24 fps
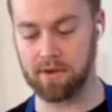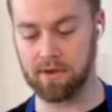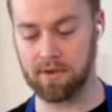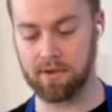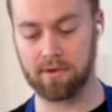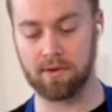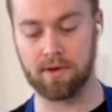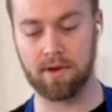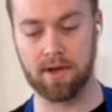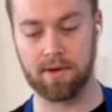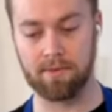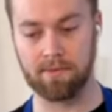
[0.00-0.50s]
the
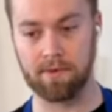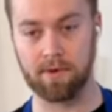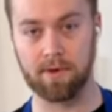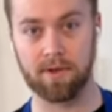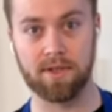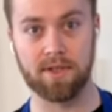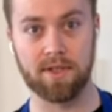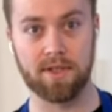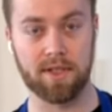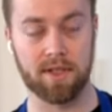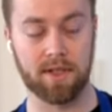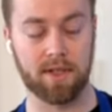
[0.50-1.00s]
3
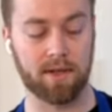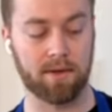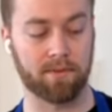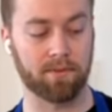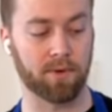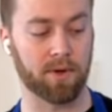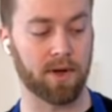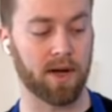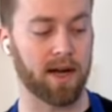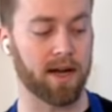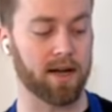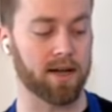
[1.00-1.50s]
different
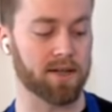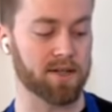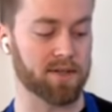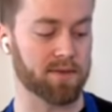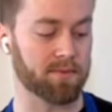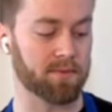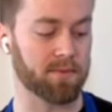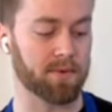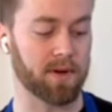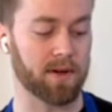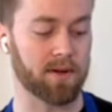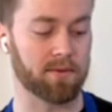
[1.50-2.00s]
varieties
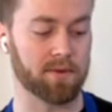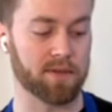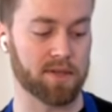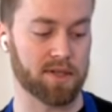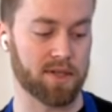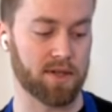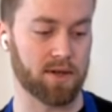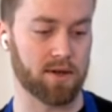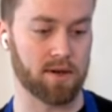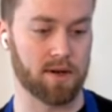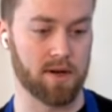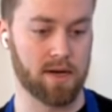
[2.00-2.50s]
in front of
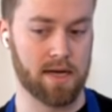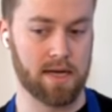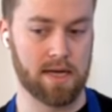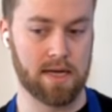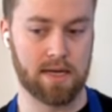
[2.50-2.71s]
us here,